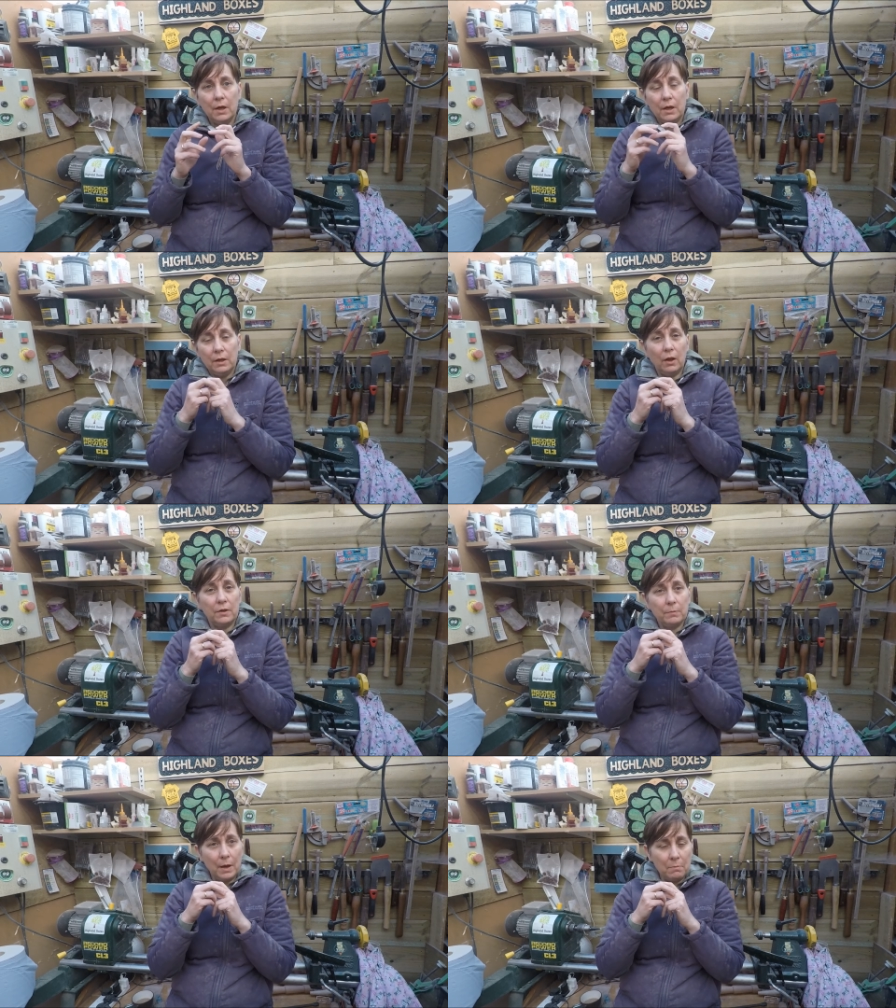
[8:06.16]
like
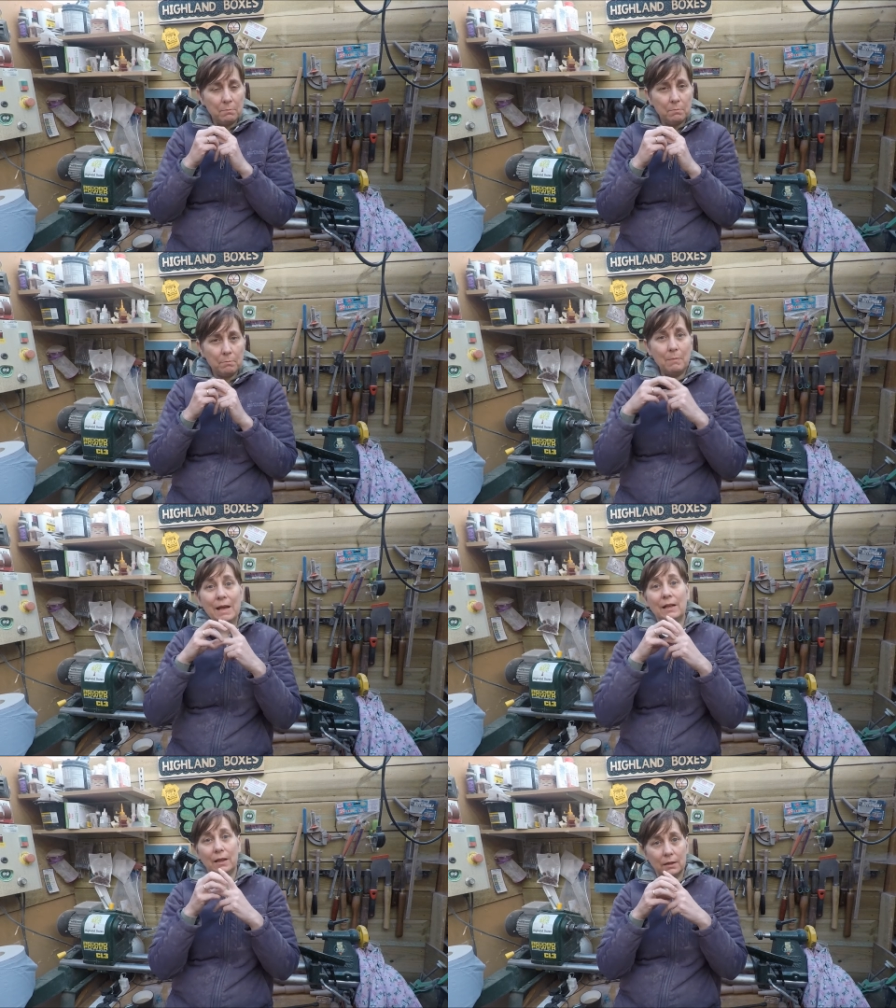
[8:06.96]

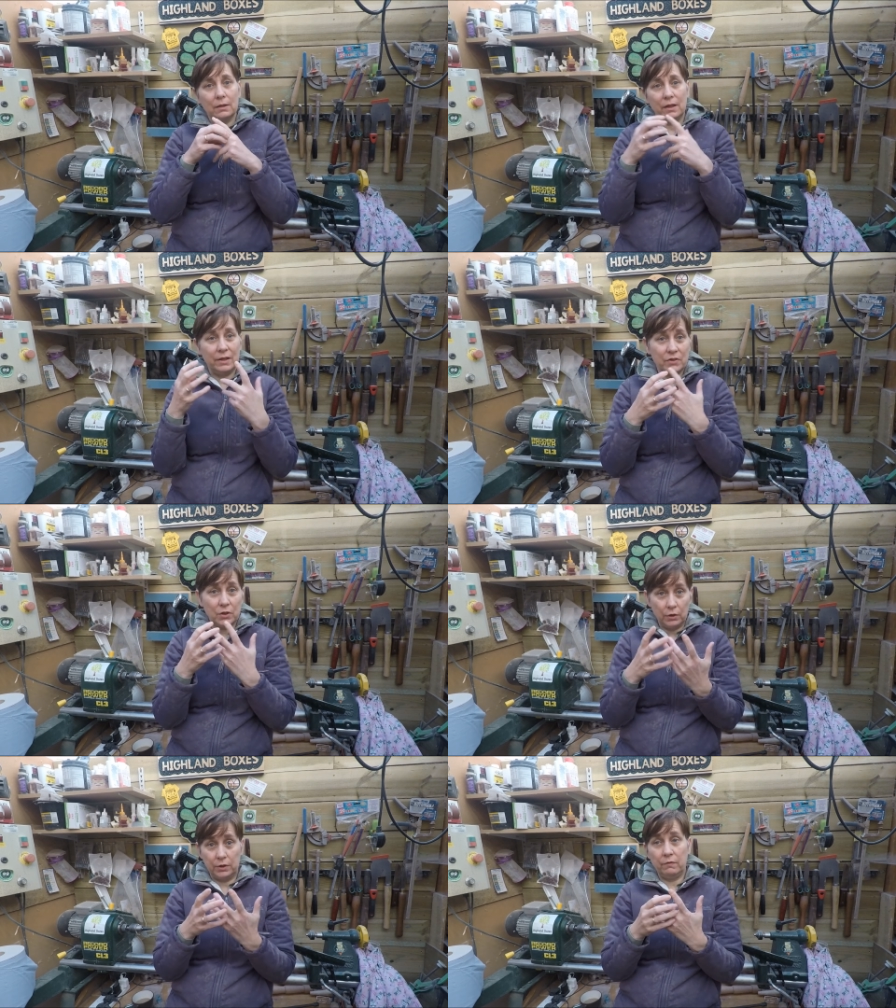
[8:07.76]
metal
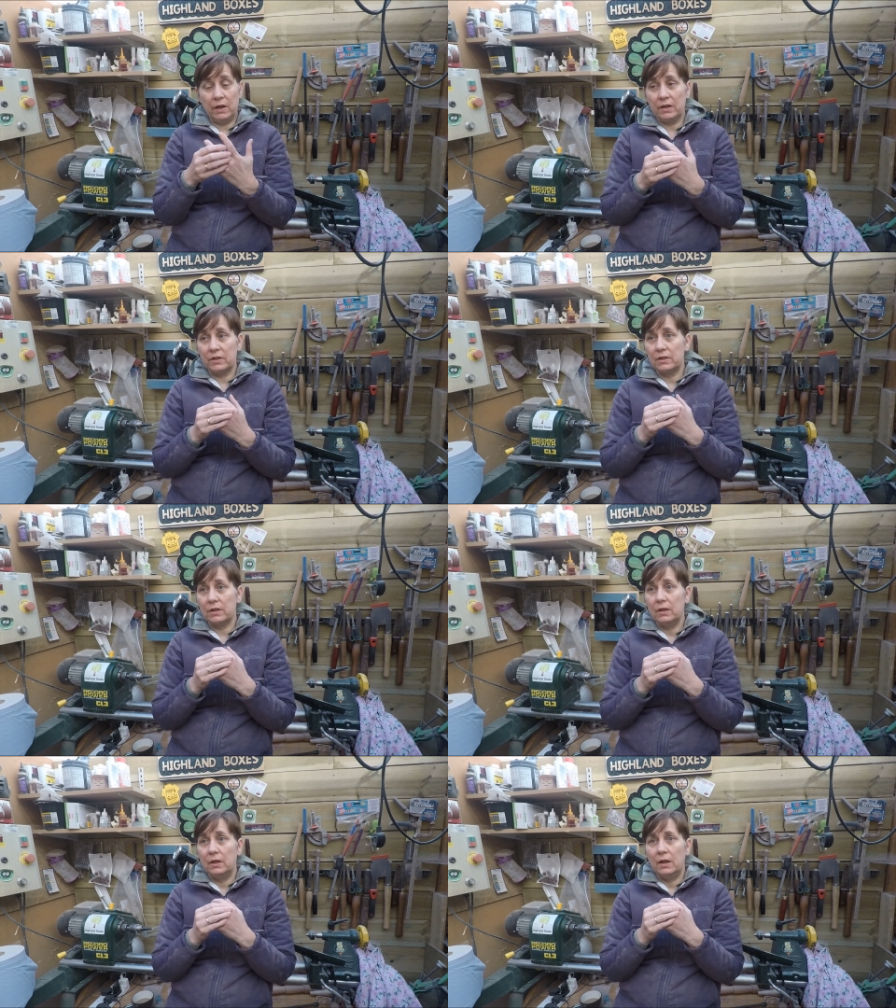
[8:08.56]
inside the rings.
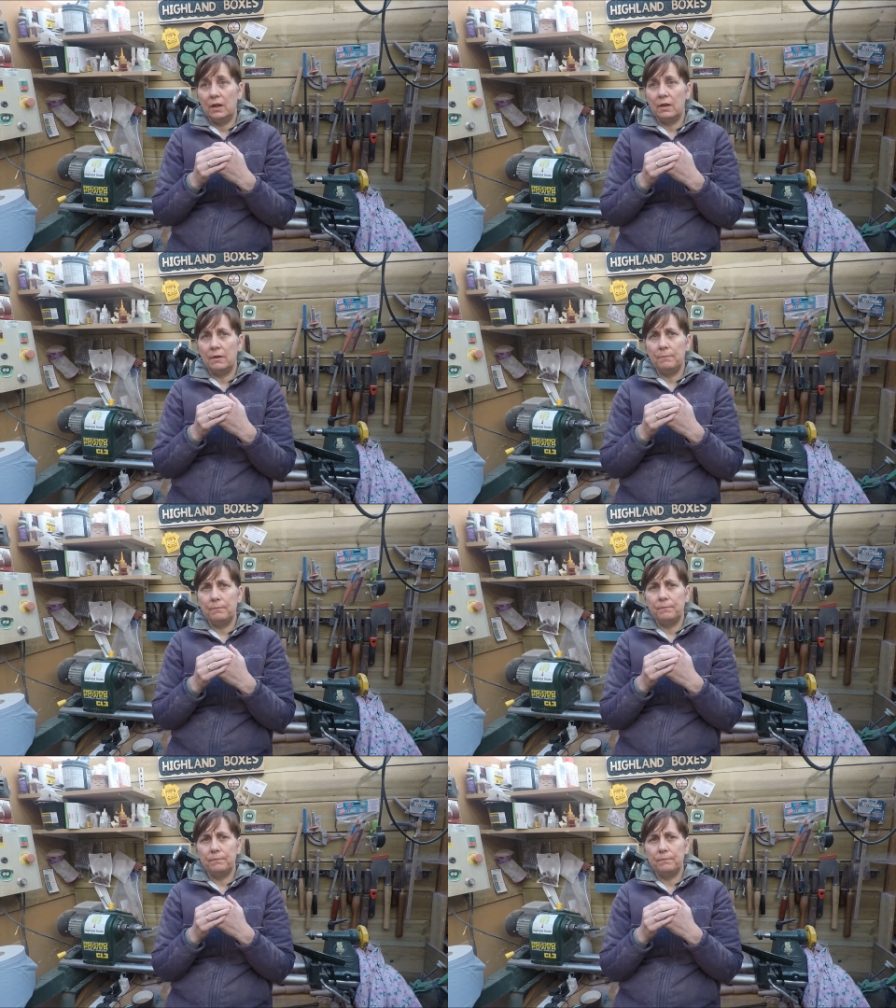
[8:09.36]
In